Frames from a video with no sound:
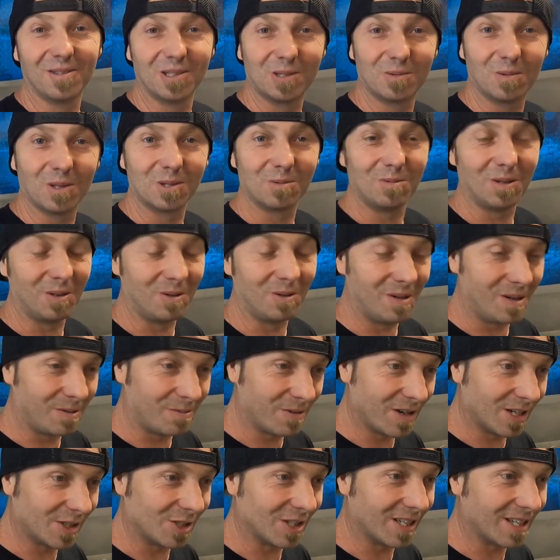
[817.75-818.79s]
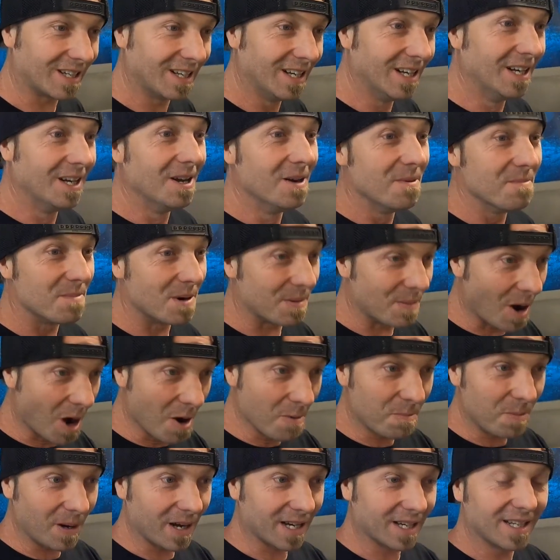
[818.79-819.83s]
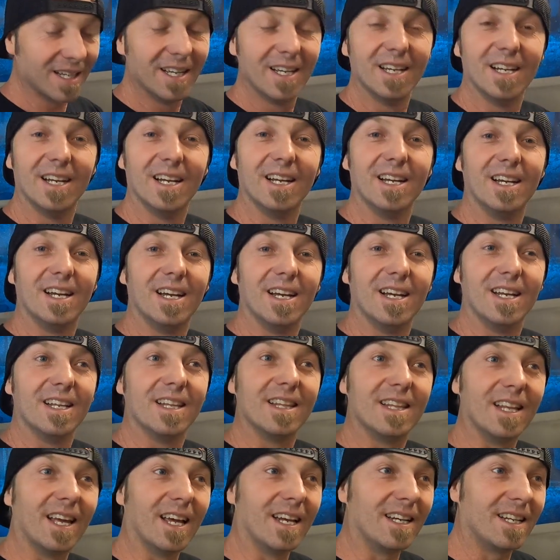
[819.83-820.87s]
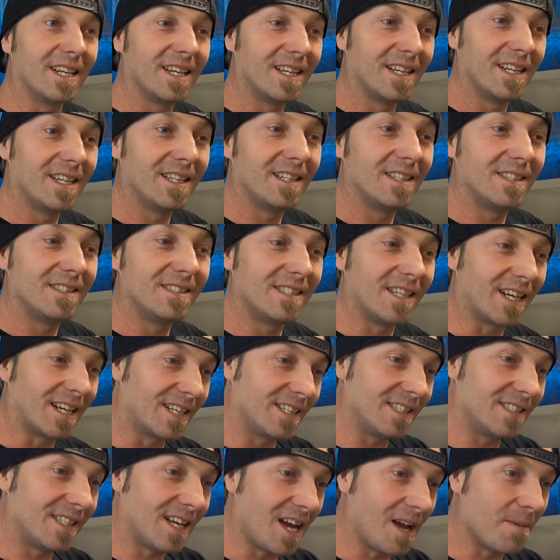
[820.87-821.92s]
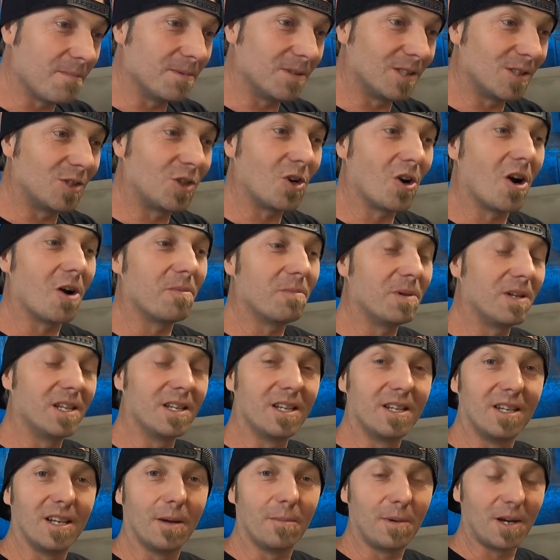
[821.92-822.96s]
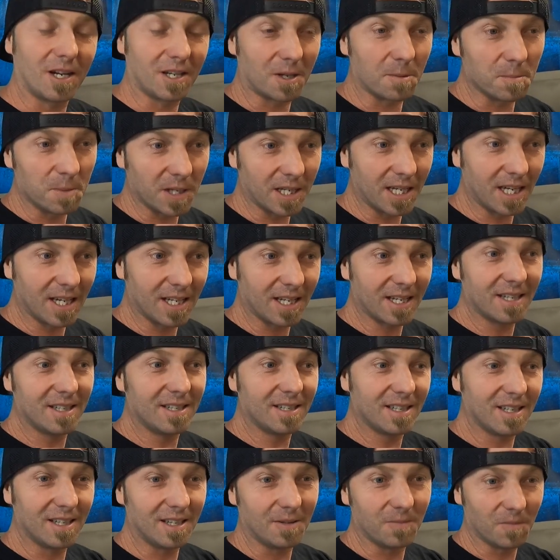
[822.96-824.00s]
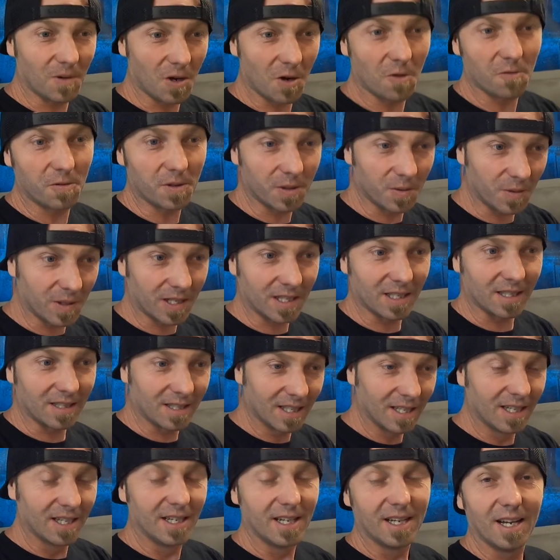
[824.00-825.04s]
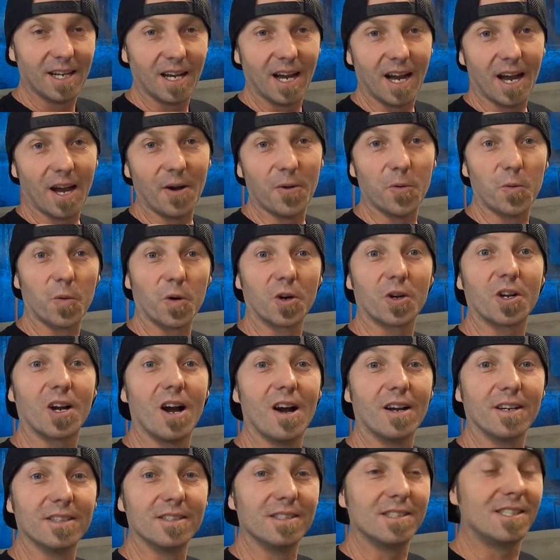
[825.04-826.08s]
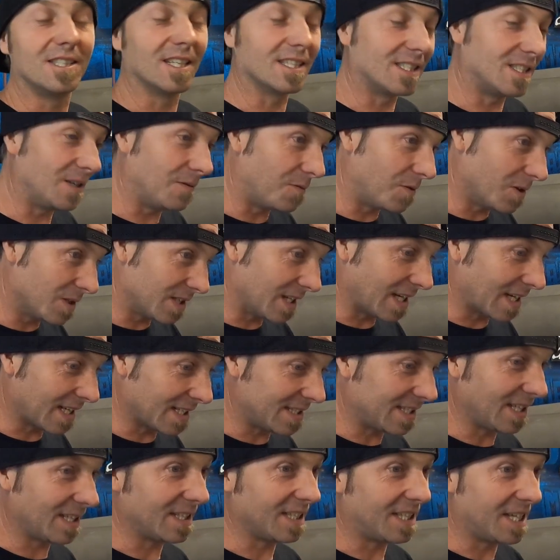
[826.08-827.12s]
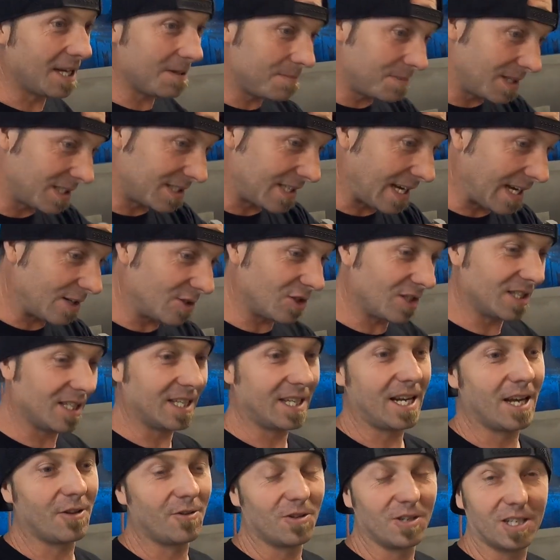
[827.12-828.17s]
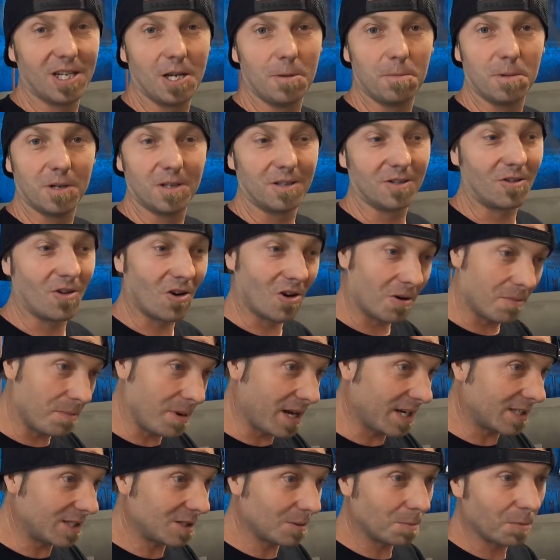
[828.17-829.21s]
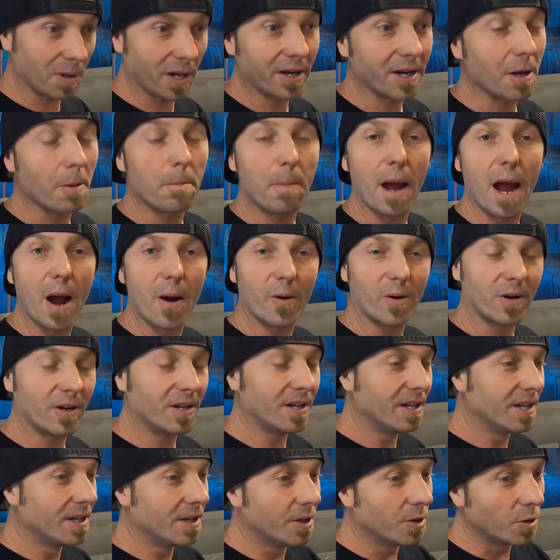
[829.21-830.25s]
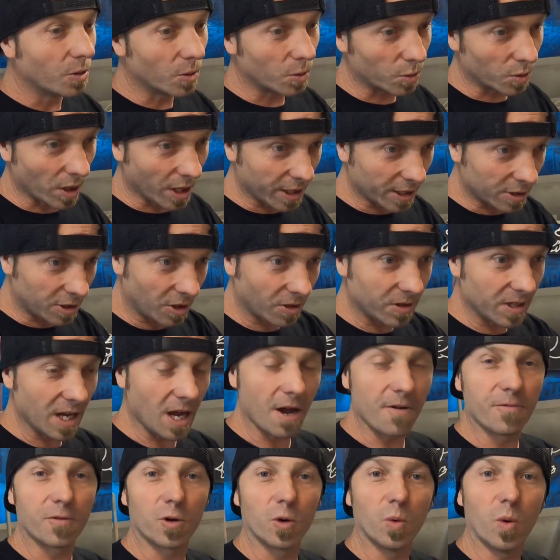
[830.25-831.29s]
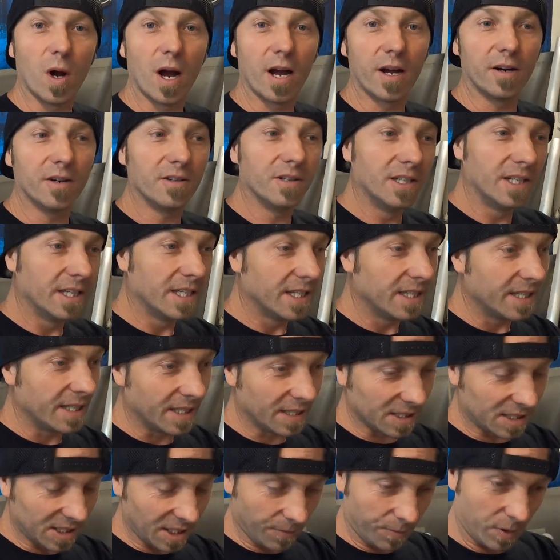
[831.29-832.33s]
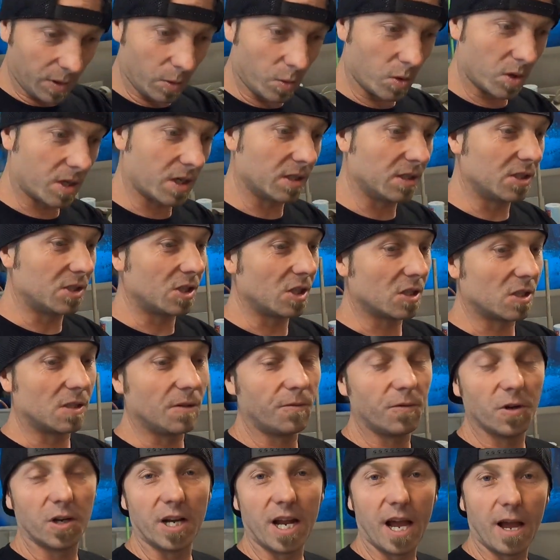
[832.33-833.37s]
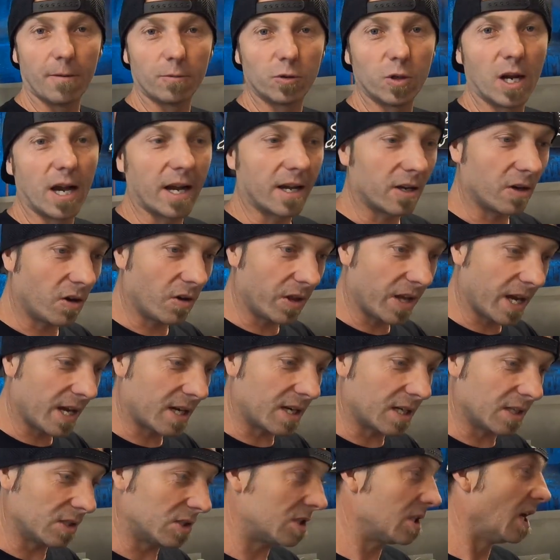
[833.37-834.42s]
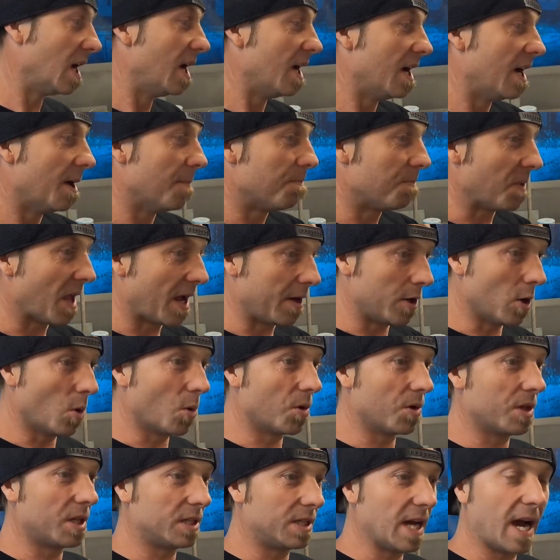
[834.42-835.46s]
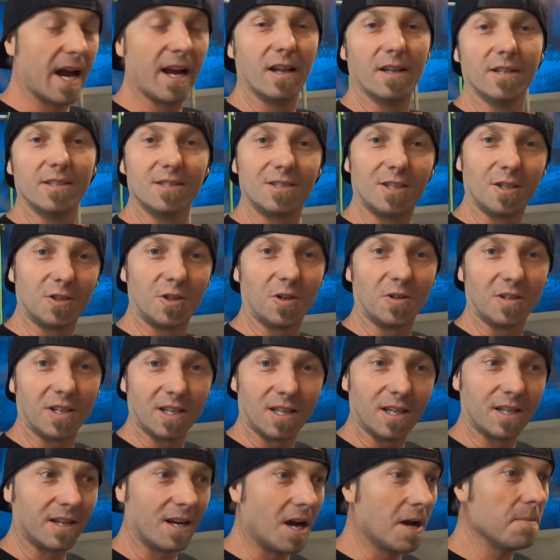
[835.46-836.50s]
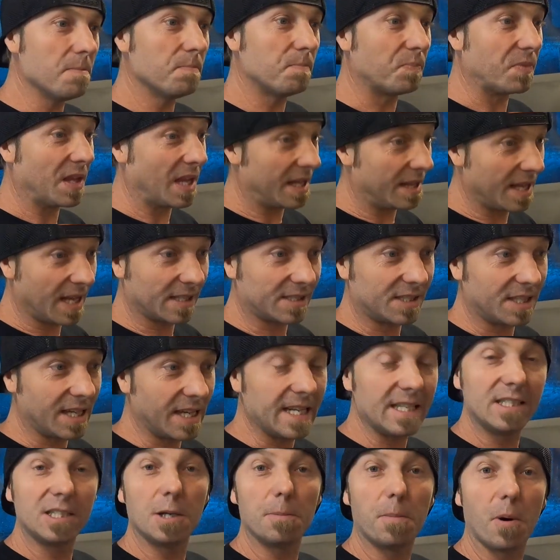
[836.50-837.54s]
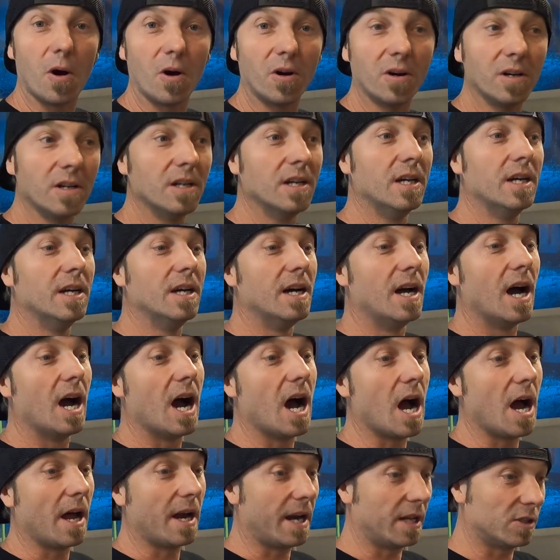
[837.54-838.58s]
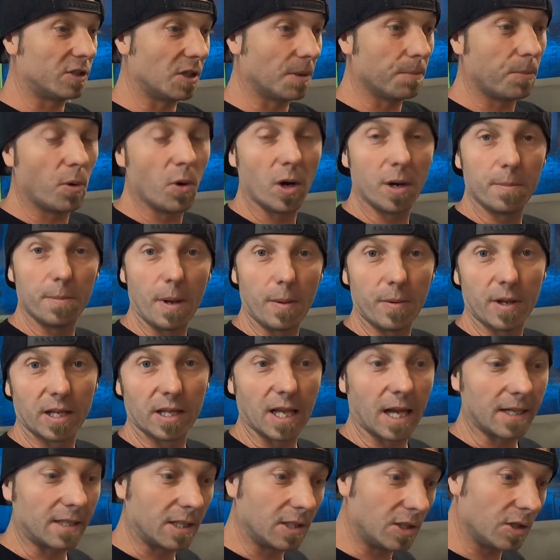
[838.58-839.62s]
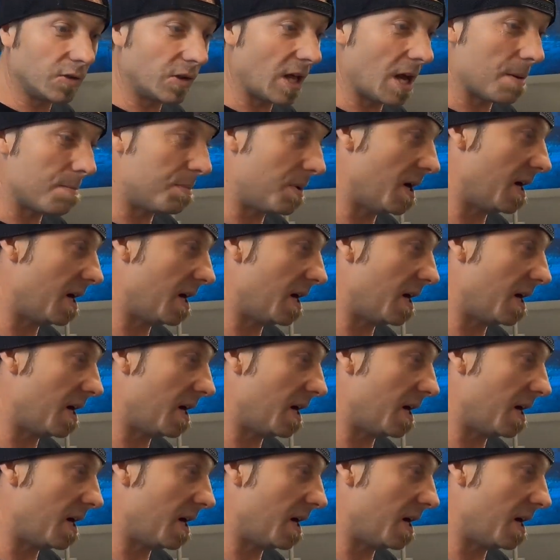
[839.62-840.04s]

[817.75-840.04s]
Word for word: We're supposed to be refreshing, but I'm hoping that second time is a charm and I'm not a complete idiot. And then hopefully we can uh, work on 60 foot. And like I said, and keep this engine together and keep it in the car. It makes plenty of power. We'll run it turned down for a while and see if we can work on the 60 foot half track and all that. Cause I know where the dial is to turn the thing up and that's the easy part. Uh, and at some point, maybe I'd like to do that.